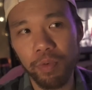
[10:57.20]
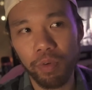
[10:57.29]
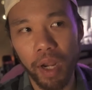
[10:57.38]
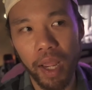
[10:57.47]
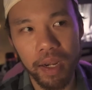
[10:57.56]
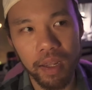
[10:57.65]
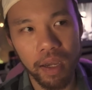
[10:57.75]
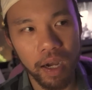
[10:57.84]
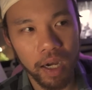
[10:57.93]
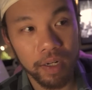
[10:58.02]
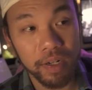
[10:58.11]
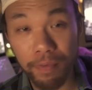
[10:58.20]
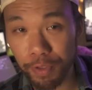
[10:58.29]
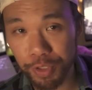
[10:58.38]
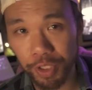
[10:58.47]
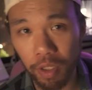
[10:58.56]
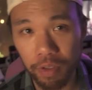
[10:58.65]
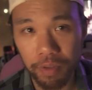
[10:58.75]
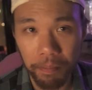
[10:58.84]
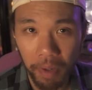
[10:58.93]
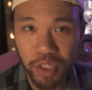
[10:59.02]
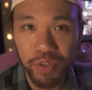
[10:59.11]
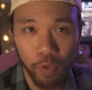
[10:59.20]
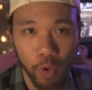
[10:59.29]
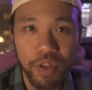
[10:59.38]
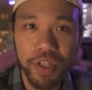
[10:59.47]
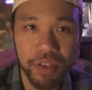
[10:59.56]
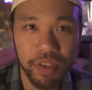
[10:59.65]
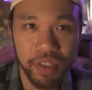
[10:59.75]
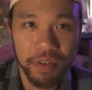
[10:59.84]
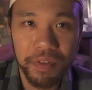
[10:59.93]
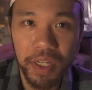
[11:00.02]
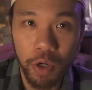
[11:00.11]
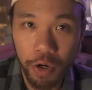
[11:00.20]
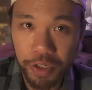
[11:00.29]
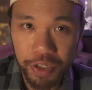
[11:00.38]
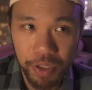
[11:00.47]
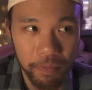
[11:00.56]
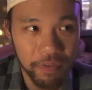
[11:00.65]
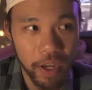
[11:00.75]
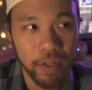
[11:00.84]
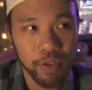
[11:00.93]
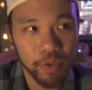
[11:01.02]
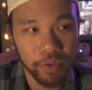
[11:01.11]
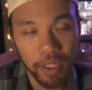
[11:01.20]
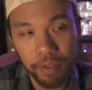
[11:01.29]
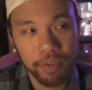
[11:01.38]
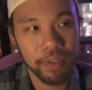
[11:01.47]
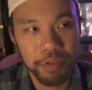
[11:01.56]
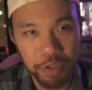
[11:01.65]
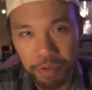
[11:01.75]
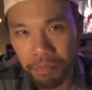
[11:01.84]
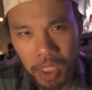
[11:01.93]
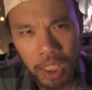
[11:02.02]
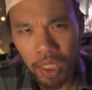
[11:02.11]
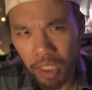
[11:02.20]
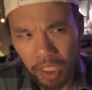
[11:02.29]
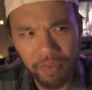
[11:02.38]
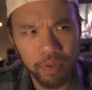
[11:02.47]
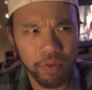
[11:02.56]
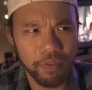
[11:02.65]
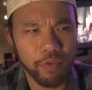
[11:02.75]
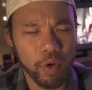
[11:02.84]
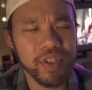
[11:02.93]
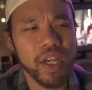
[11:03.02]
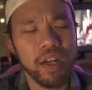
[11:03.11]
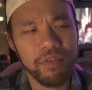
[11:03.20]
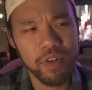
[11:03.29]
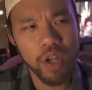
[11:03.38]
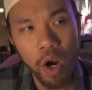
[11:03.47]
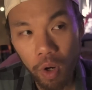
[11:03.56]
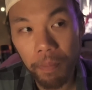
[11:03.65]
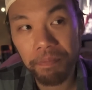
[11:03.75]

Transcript: Wren uh, never showed much Force sensitivity irks some fans who are like, oh, you're just giving her the Force out of nowhere.